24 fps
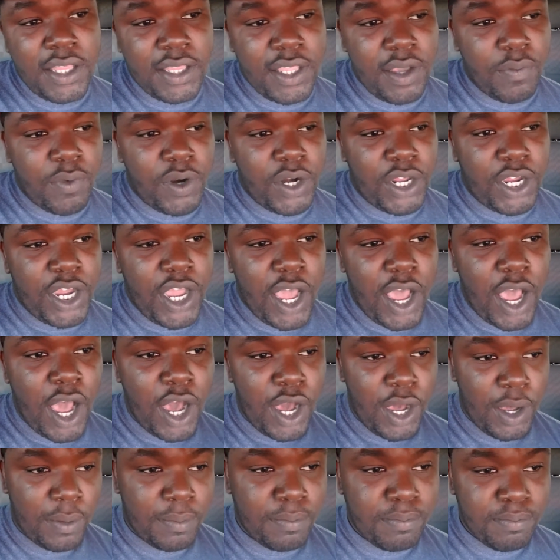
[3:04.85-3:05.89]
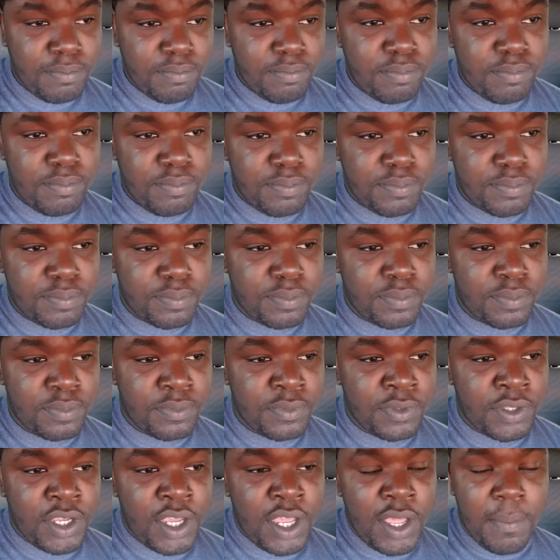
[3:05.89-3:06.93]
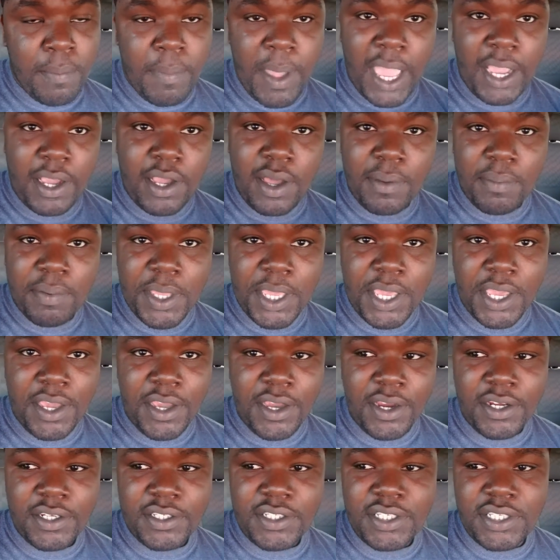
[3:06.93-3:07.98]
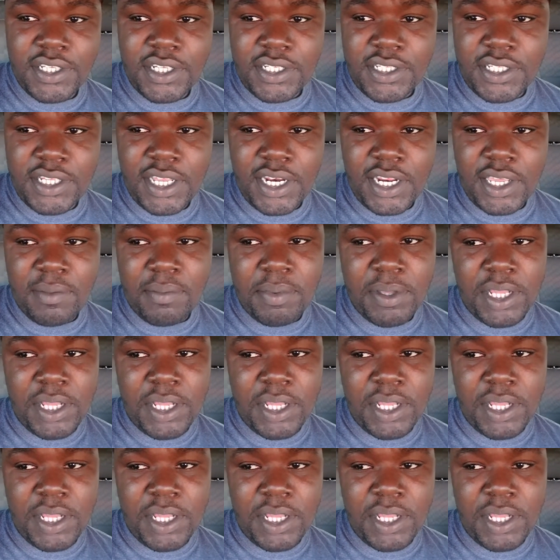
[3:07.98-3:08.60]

Then we're gonna come back up here to the city,